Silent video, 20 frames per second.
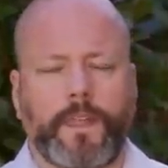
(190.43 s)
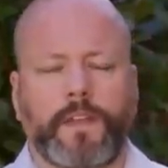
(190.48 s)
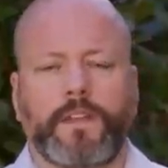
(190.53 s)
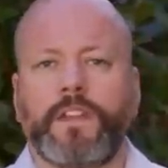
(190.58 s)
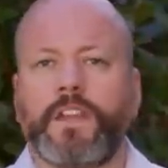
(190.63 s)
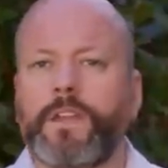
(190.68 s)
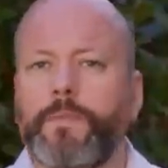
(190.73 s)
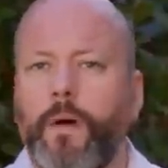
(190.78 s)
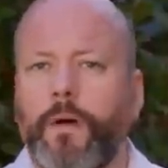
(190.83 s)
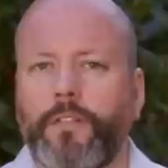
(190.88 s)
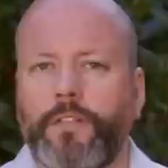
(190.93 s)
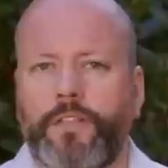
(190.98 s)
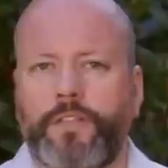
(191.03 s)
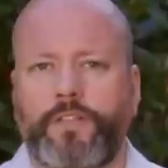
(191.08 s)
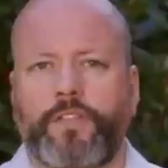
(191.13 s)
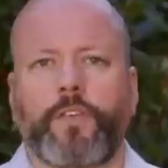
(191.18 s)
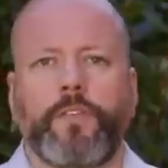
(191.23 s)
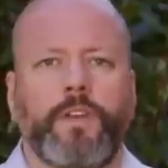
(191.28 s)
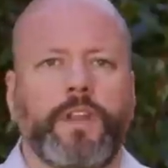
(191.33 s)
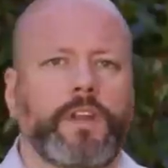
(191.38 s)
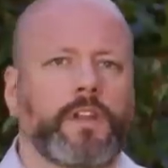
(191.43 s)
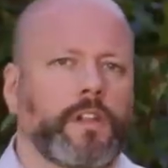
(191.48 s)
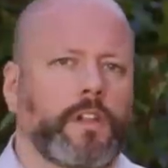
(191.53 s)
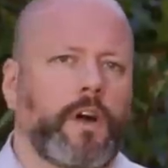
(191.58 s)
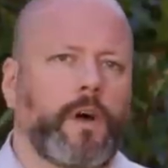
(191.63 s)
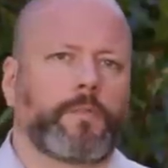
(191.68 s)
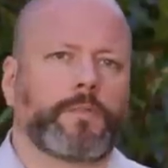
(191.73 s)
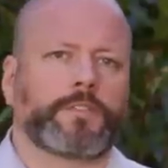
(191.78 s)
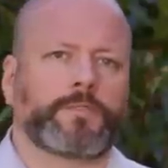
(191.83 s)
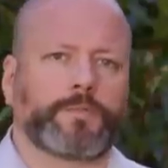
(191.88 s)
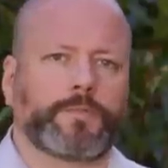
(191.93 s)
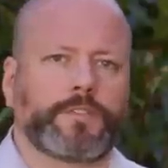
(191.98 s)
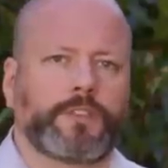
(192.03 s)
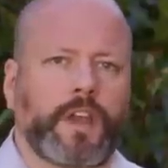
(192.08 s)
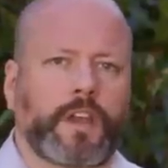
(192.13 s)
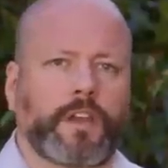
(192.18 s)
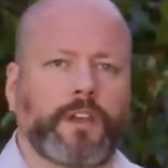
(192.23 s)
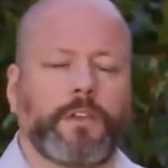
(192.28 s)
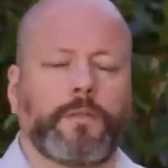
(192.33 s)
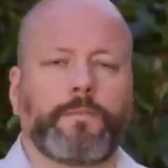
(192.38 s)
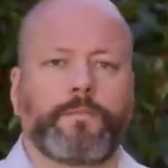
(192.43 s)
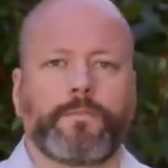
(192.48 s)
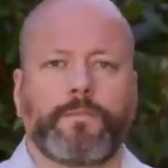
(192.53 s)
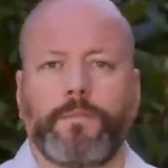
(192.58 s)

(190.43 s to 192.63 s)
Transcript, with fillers: you need about 30 kilometers per second,